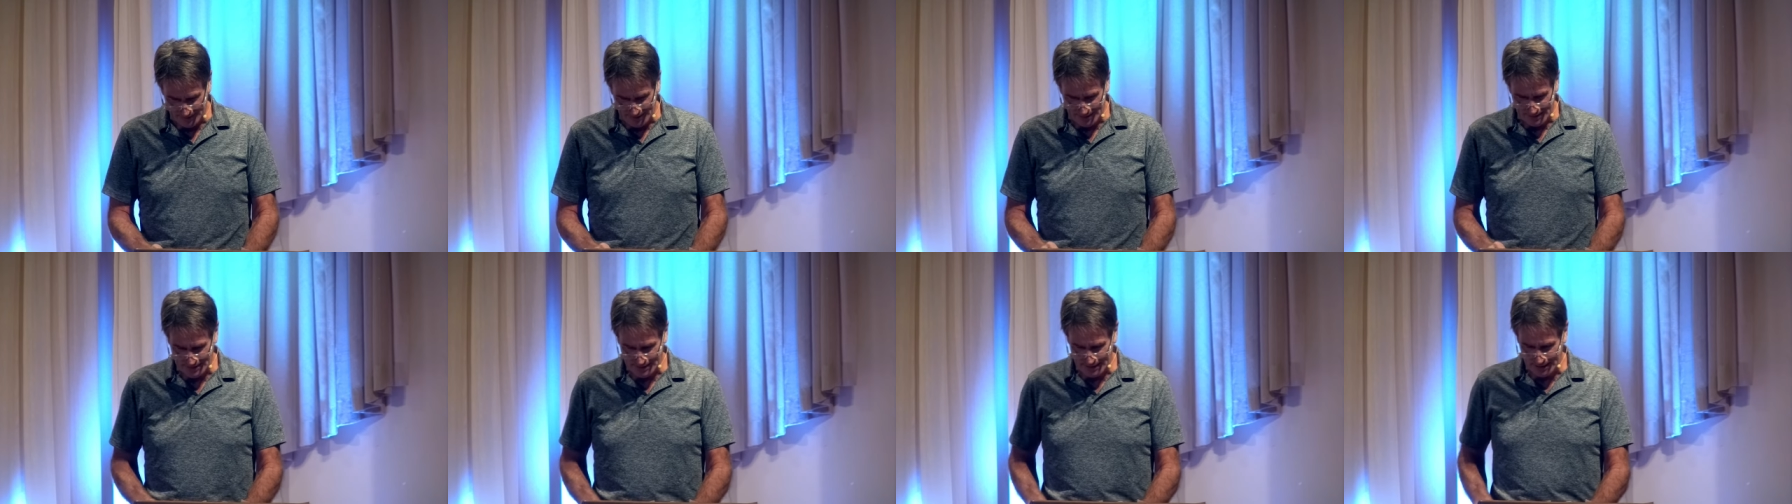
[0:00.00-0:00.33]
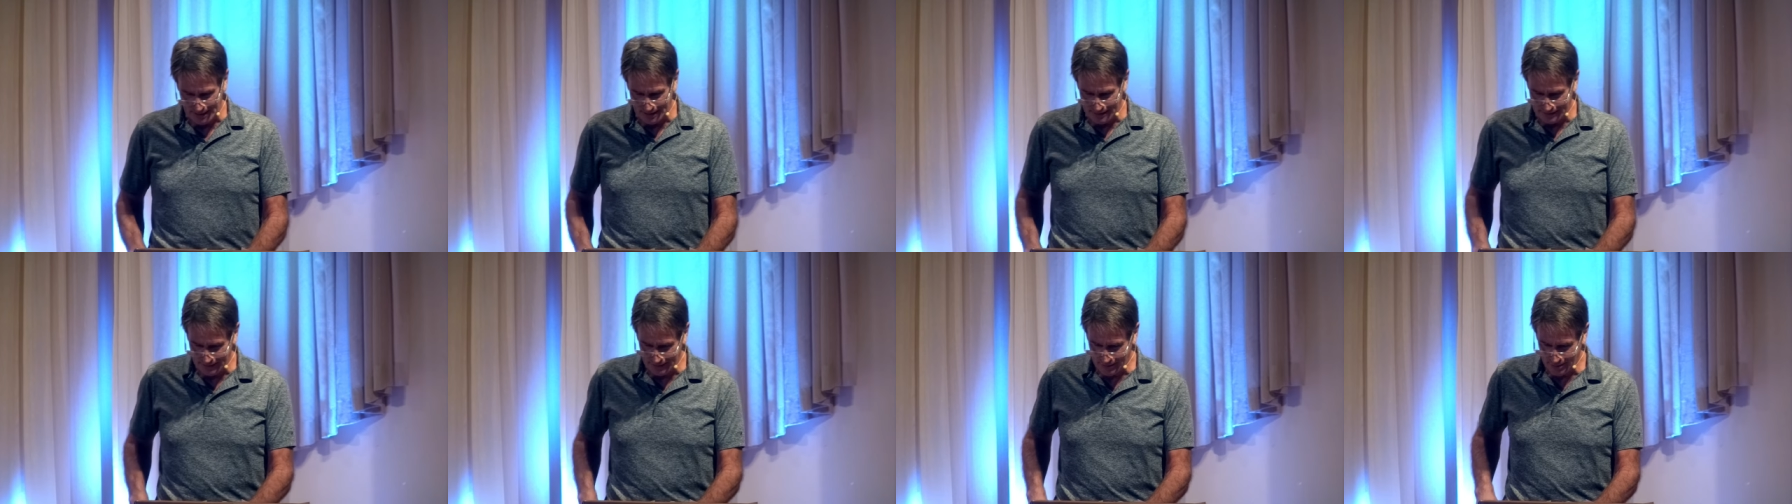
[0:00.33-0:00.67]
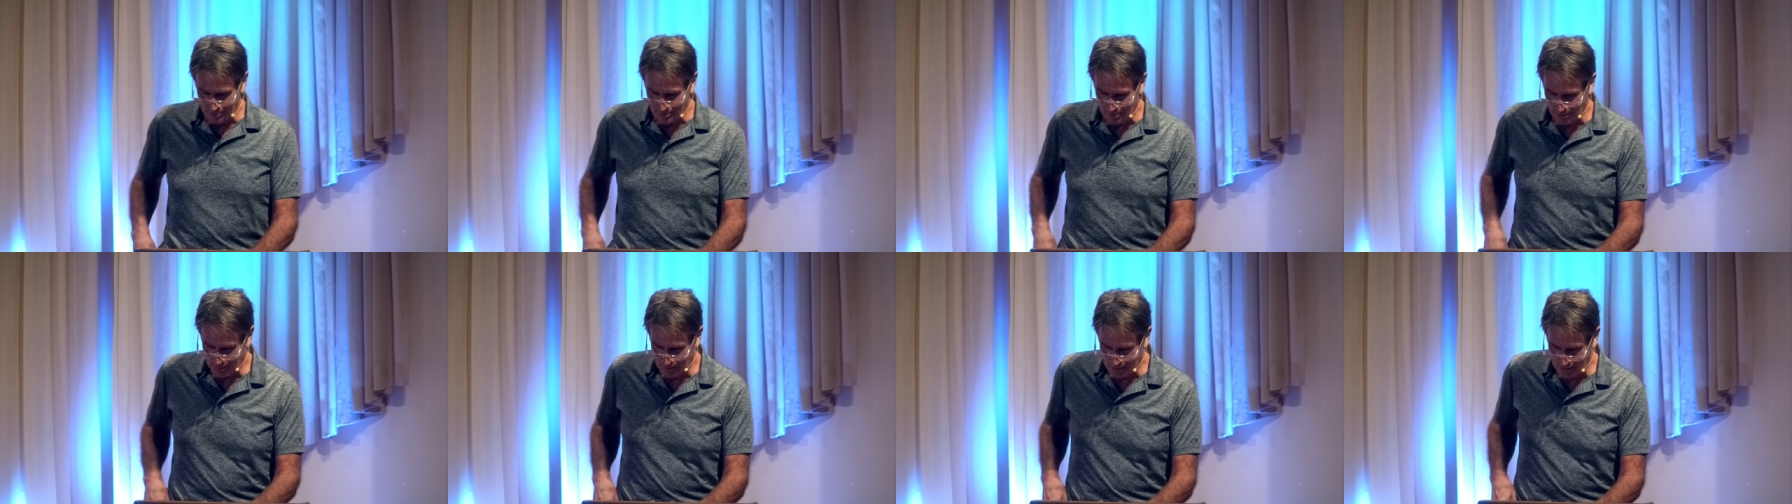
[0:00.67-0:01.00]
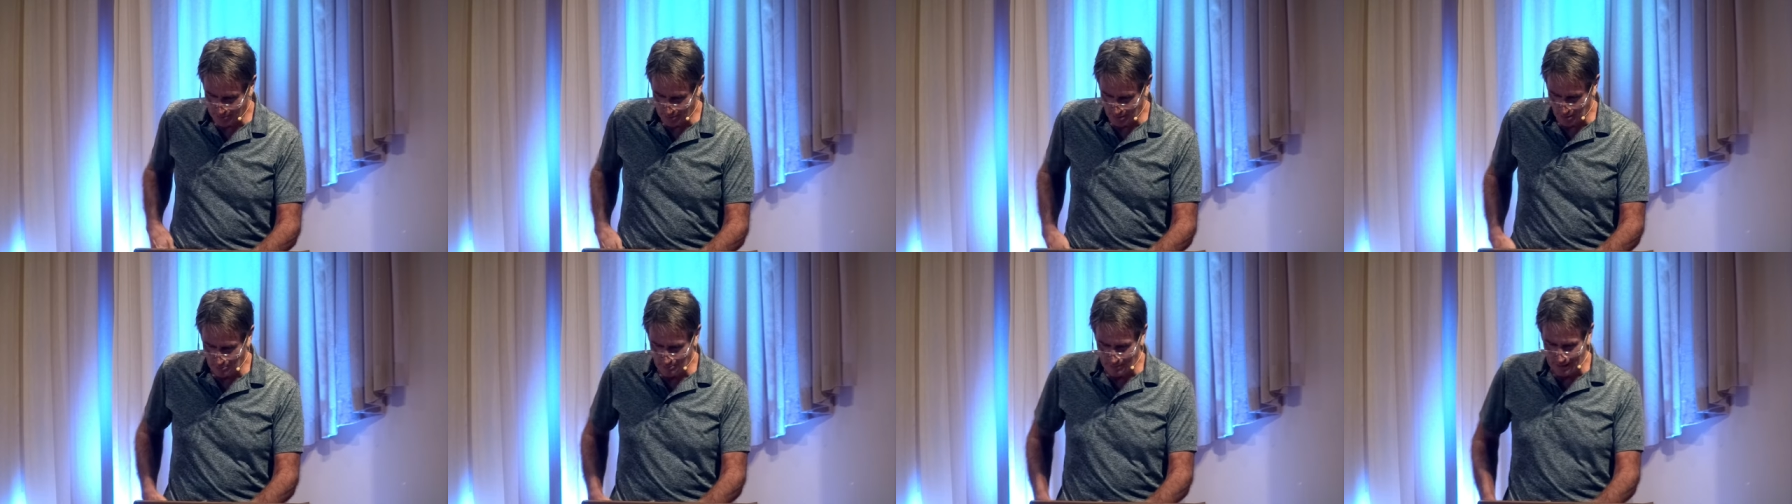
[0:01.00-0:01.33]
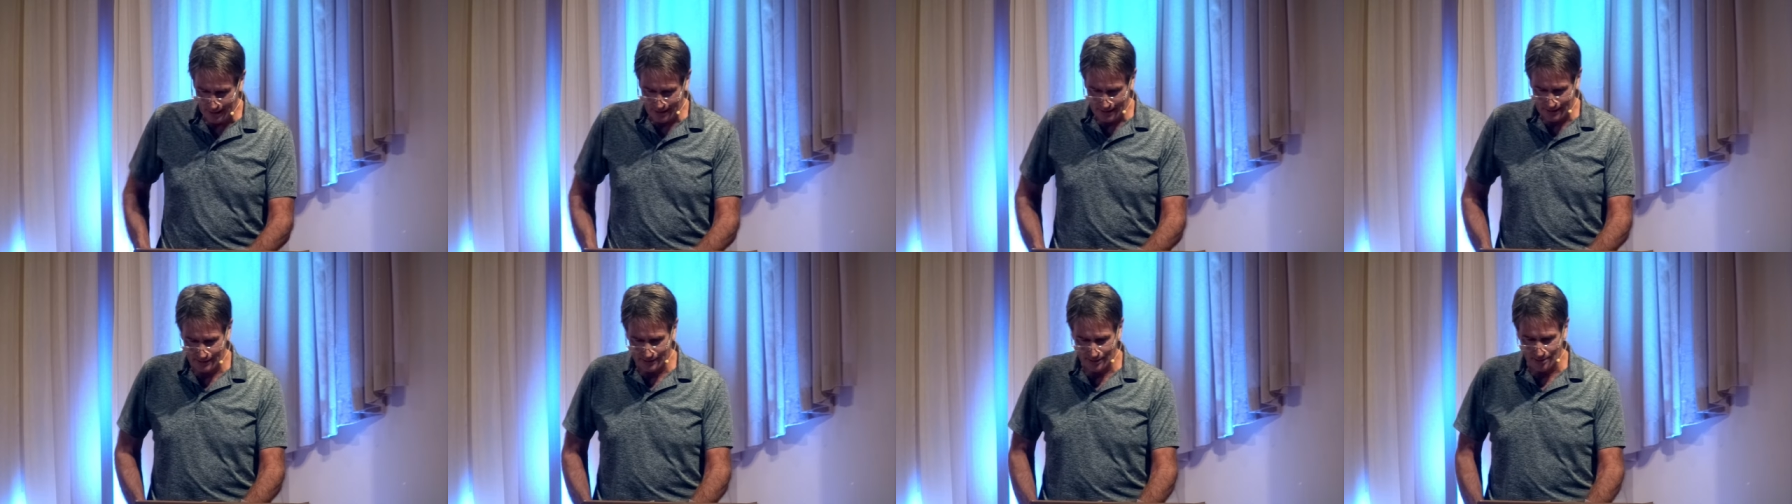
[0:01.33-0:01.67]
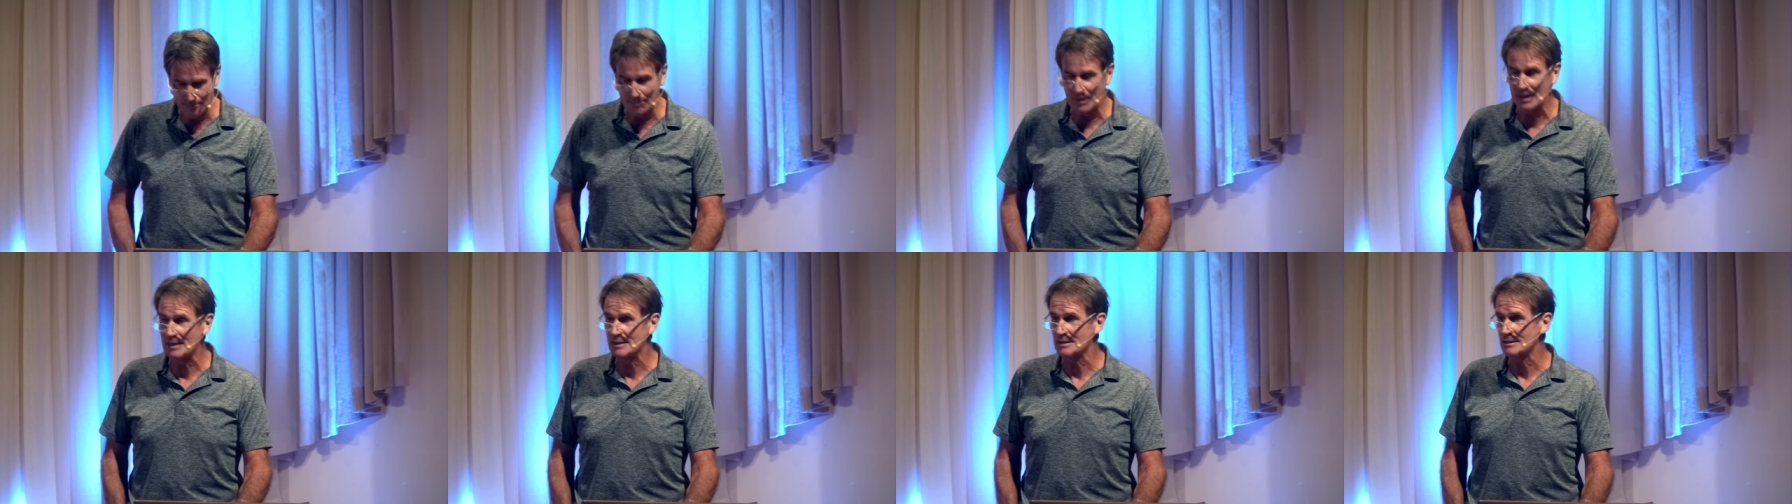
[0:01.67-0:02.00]
is yet another book about making
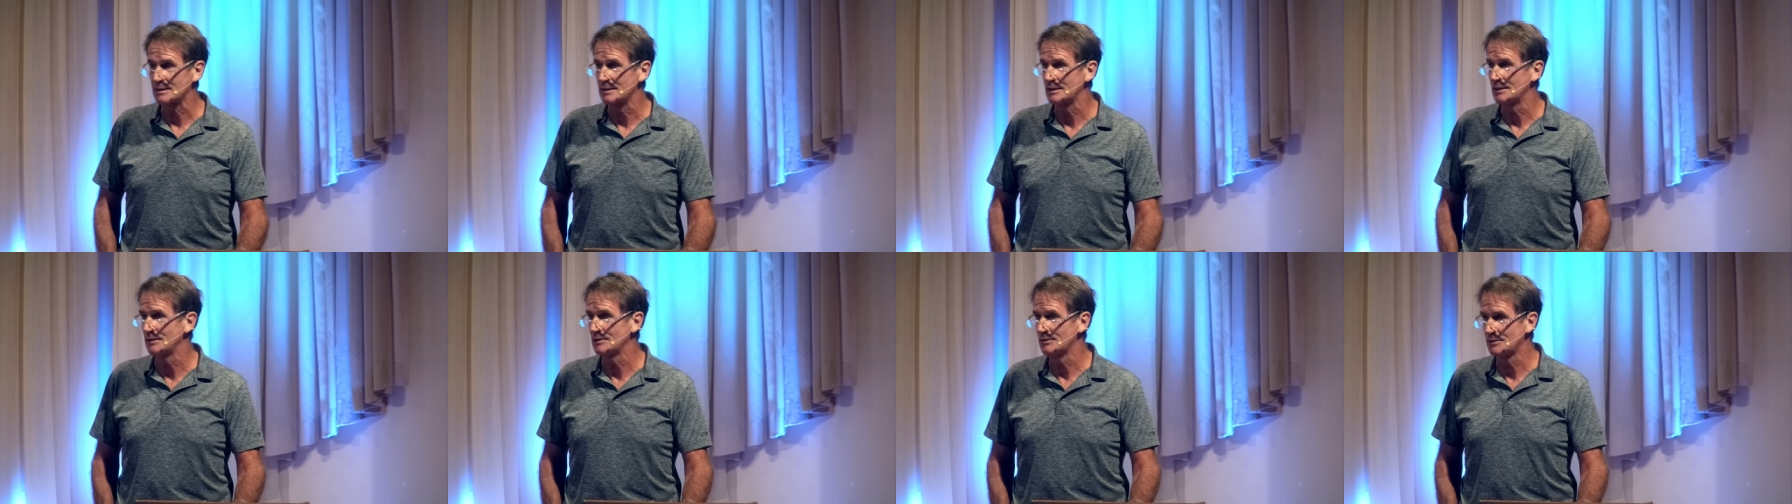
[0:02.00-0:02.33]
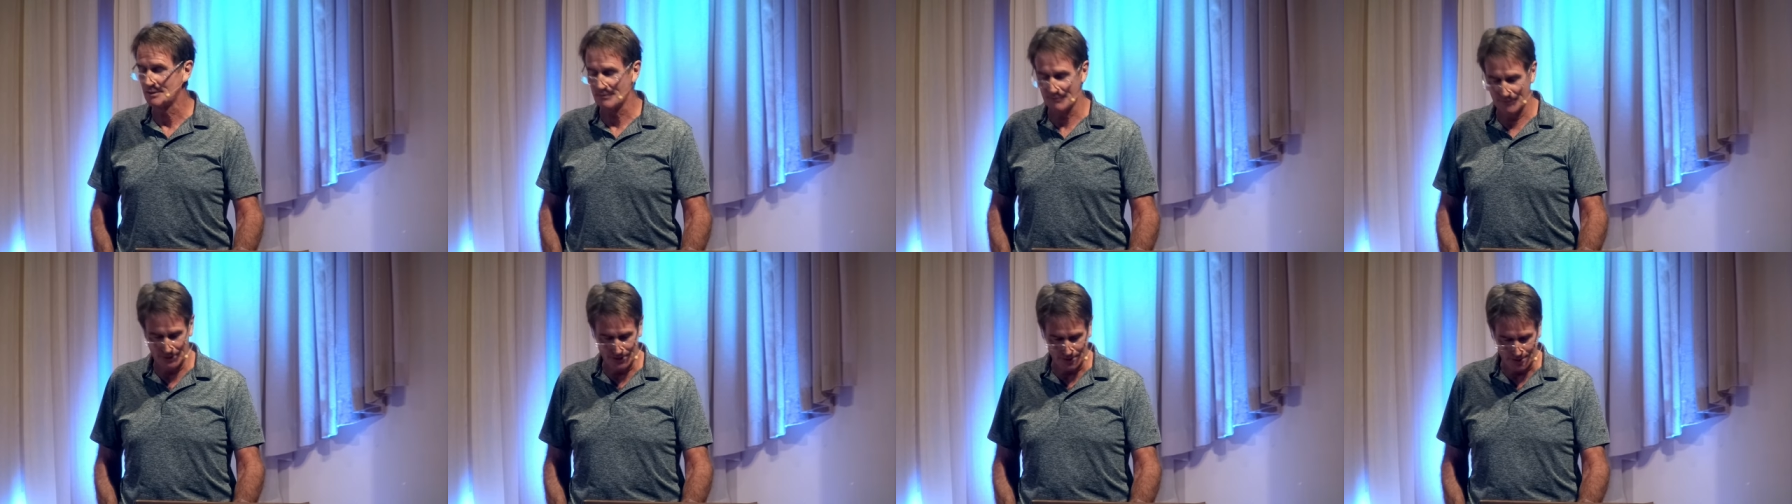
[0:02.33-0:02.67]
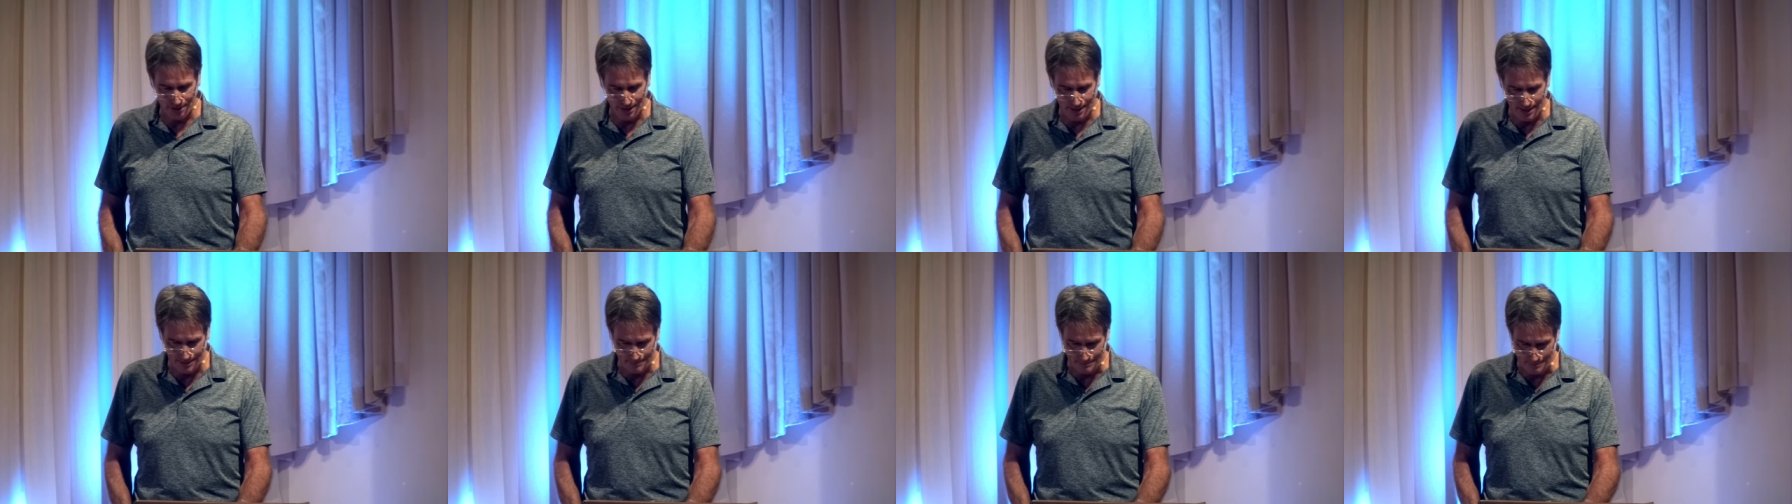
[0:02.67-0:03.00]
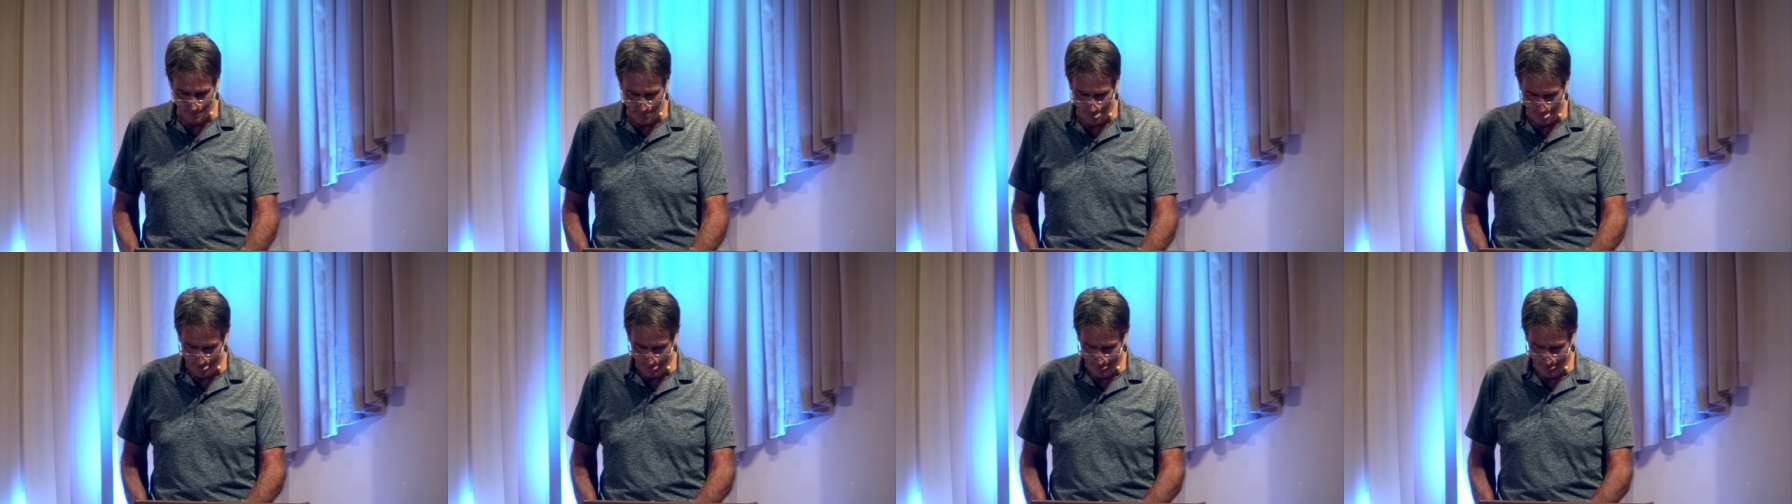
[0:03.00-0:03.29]
the best use of your time.